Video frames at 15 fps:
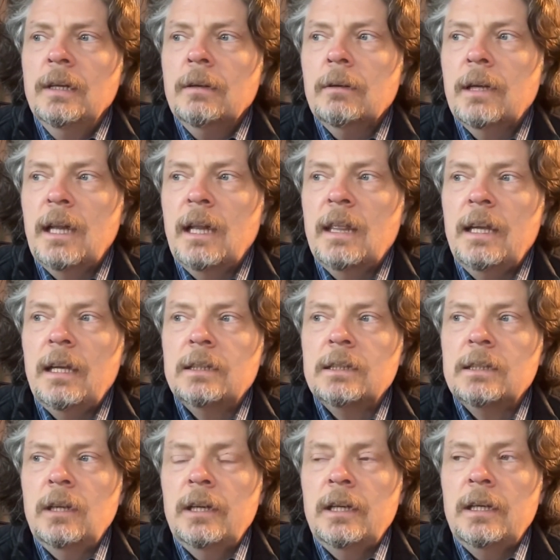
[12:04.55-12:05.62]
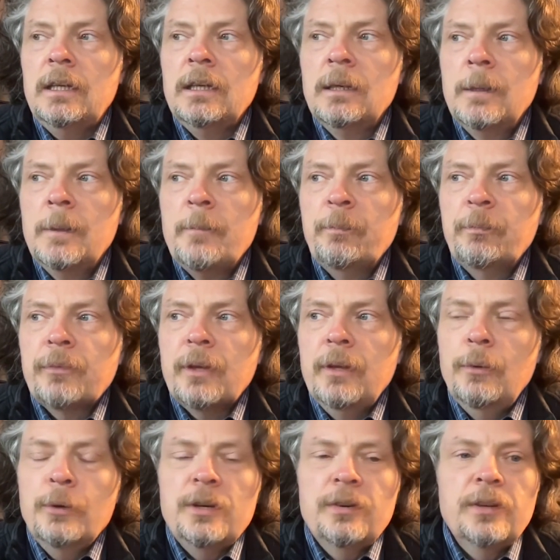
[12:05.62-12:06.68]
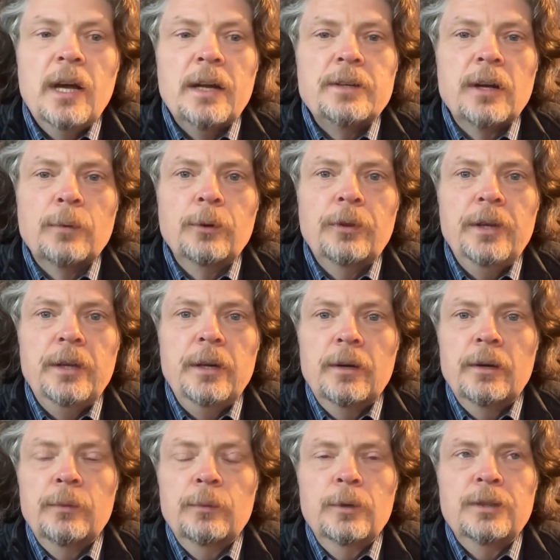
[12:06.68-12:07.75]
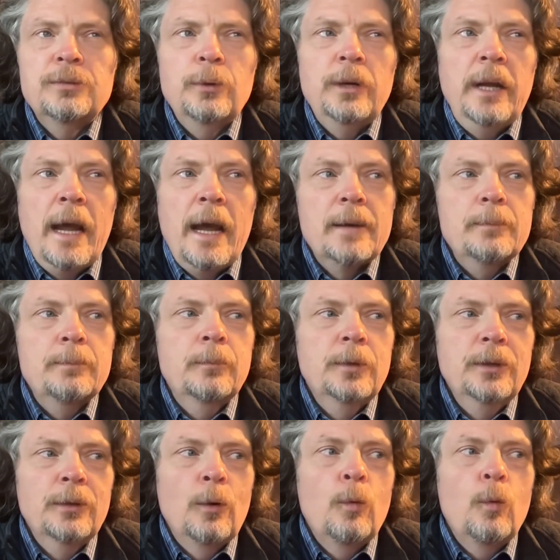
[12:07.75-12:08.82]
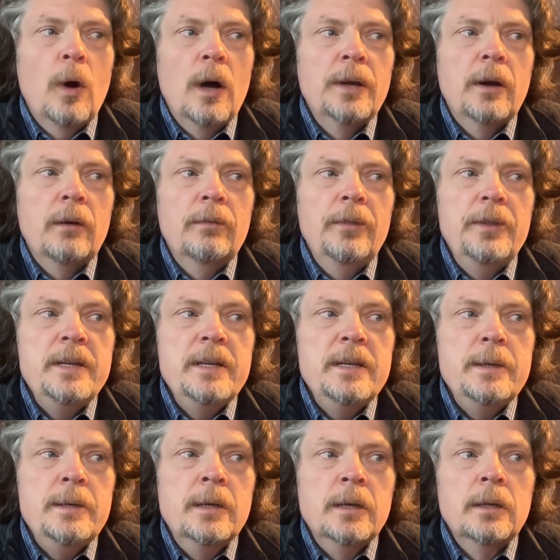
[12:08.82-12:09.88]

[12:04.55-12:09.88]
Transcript: Only the thing is, we just got done with a year in which we had, one of the